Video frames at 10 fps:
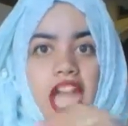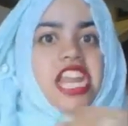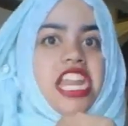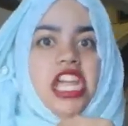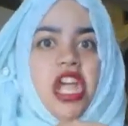
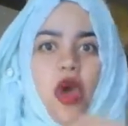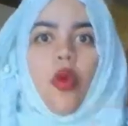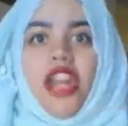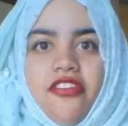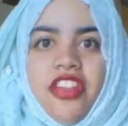and
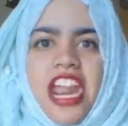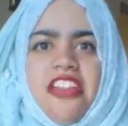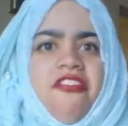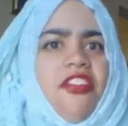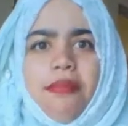what if he
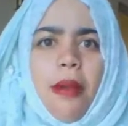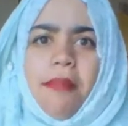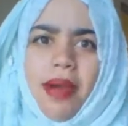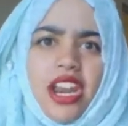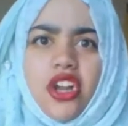like felt my
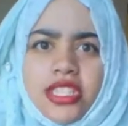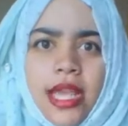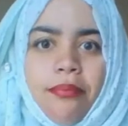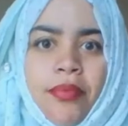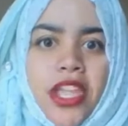butt or
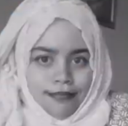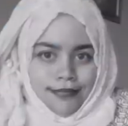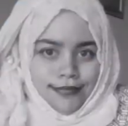something?